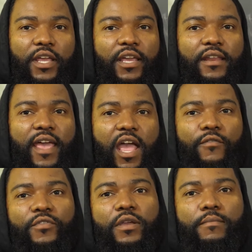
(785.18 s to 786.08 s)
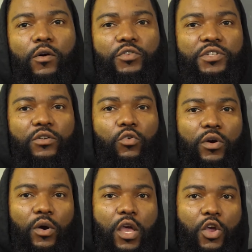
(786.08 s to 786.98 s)
in every emotion,
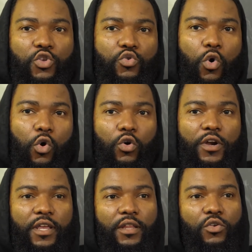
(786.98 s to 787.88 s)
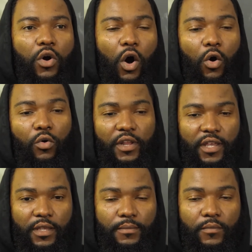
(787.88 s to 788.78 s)
or you hold
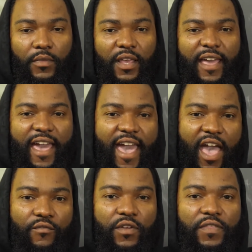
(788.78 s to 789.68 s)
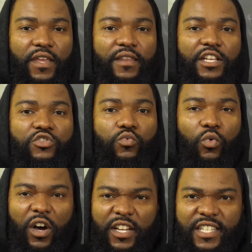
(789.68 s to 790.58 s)
in everything that you
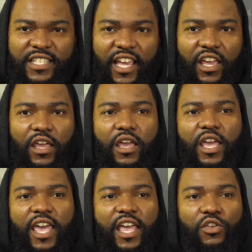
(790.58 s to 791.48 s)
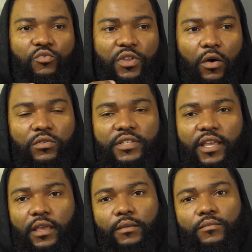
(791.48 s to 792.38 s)
want to say and you don't
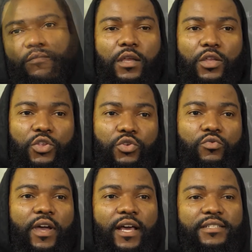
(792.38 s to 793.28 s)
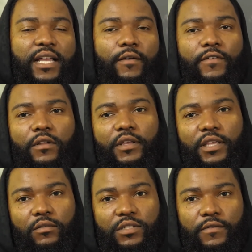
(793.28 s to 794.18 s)
say it. You got to stop feeling
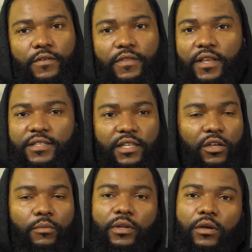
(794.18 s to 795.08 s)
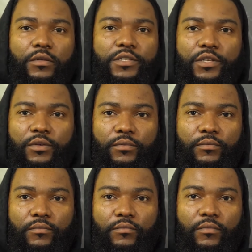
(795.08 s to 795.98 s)
guilty for things that don't belong to you.
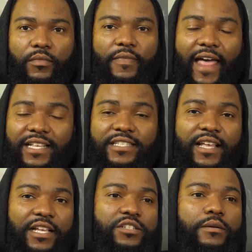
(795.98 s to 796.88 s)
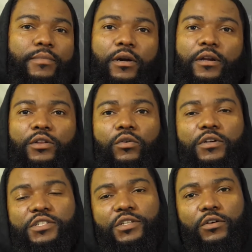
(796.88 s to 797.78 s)
That's not your burden, nor
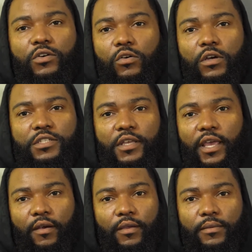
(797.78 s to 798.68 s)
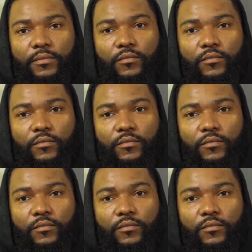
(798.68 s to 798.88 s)
is it your cross to carry.